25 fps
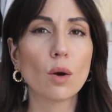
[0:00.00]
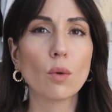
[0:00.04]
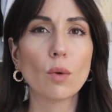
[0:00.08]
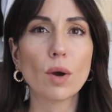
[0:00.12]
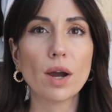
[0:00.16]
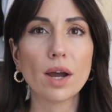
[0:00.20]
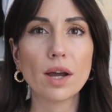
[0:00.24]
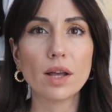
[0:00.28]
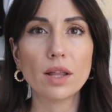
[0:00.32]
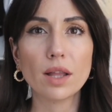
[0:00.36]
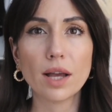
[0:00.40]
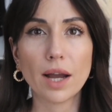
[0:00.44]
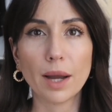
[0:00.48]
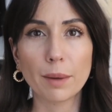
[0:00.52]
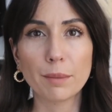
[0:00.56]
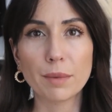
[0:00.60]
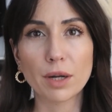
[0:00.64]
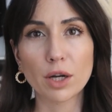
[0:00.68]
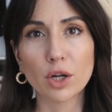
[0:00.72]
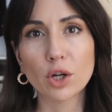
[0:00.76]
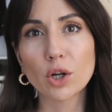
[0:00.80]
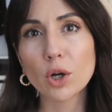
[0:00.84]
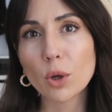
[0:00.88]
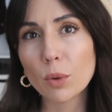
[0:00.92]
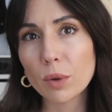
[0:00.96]
well, I'm
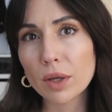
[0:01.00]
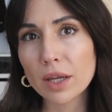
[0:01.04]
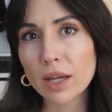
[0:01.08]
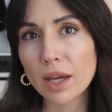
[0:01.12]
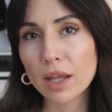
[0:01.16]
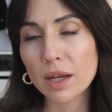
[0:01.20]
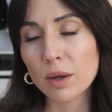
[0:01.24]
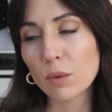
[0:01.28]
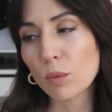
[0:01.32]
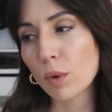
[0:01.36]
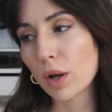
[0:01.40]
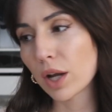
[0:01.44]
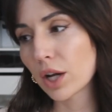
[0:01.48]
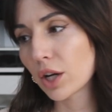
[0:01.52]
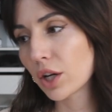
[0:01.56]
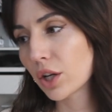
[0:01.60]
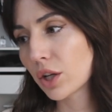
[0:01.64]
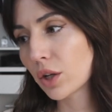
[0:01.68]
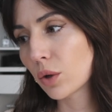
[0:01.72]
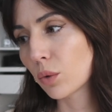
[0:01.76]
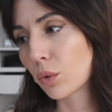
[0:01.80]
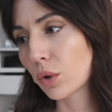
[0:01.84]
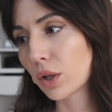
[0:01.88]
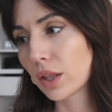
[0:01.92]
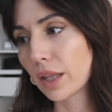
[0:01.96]
not going
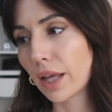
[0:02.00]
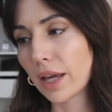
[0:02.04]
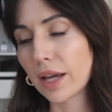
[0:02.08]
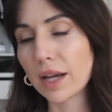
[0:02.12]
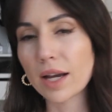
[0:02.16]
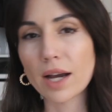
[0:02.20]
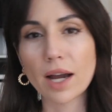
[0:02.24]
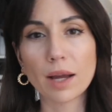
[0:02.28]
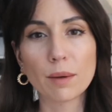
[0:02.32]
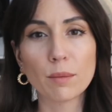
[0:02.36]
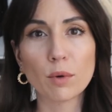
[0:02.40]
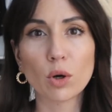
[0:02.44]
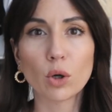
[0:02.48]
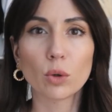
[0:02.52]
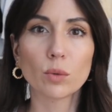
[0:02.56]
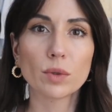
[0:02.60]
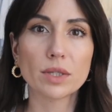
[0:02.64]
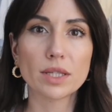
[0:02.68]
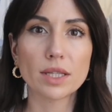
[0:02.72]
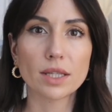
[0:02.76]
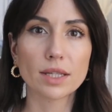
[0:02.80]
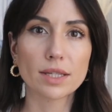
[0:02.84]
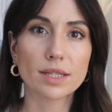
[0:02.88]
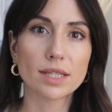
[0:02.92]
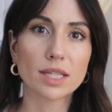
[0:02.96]
anywhere, or like I'm
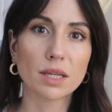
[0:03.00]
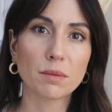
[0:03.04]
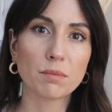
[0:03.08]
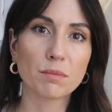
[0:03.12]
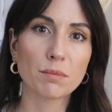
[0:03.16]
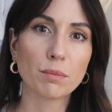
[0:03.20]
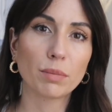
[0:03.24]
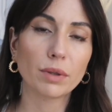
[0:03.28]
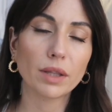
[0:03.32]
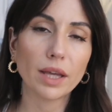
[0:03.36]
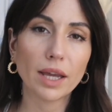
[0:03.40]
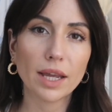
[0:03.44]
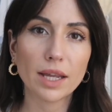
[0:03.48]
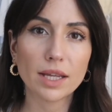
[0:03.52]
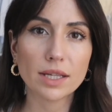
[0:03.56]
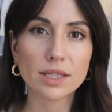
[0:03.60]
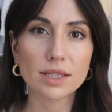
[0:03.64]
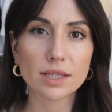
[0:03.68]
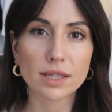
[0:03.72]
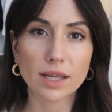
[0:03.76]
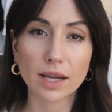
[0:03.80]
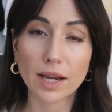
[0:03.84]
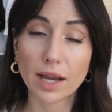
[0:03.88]
always in the same place.